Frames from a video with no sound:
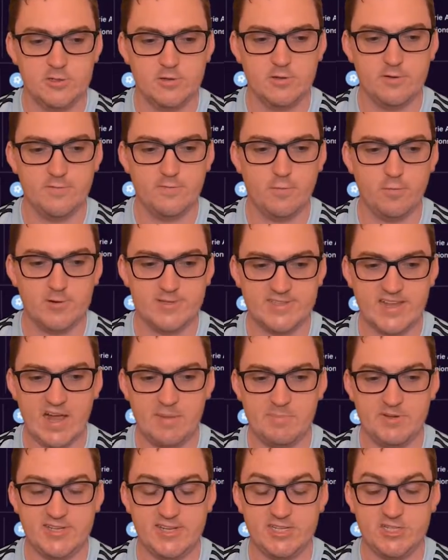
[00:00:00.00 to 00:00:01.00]
to the
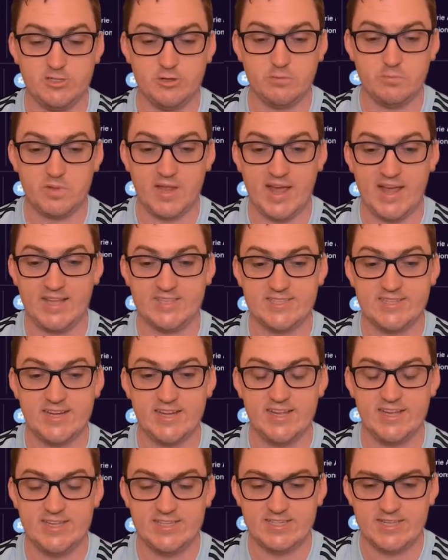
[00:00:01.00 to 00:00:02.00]
four-star potential players, and
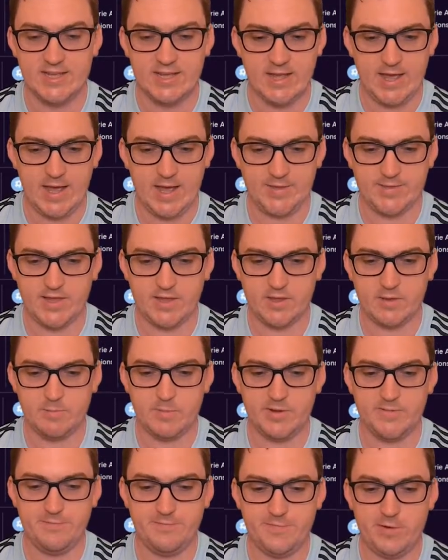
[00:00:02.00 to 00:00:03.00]
it is another
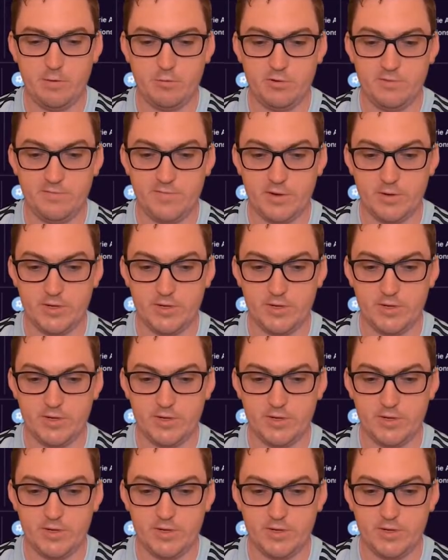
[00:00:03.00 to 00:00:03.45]
midfielder,